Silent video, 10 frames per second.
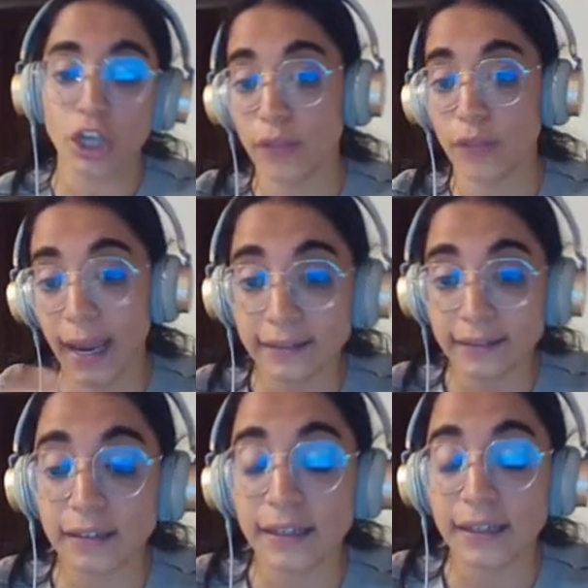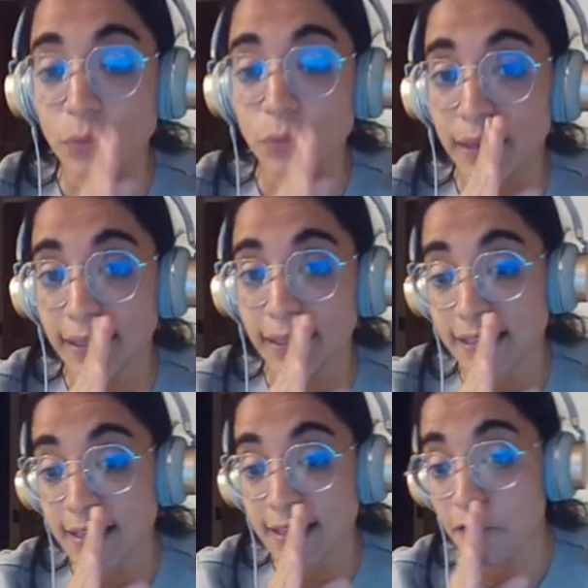So the ideal case when it
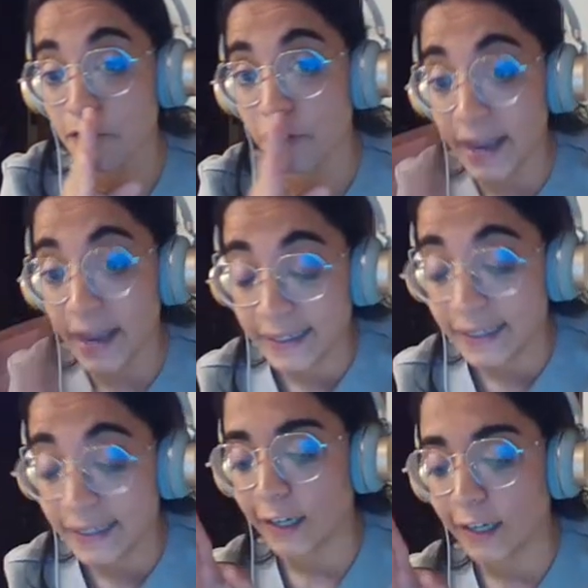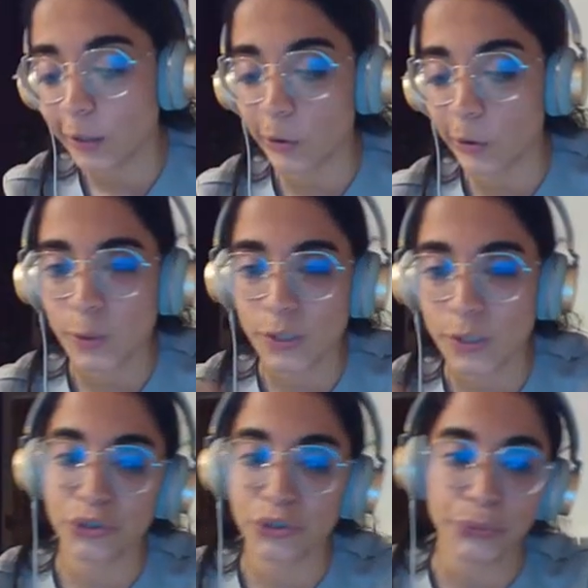is very
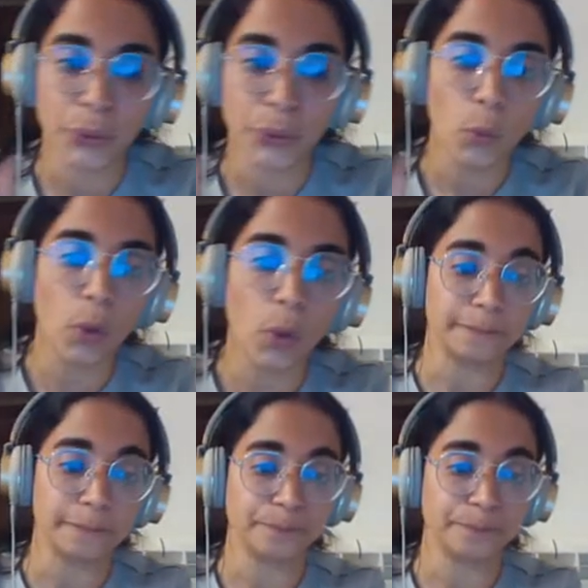close to 1.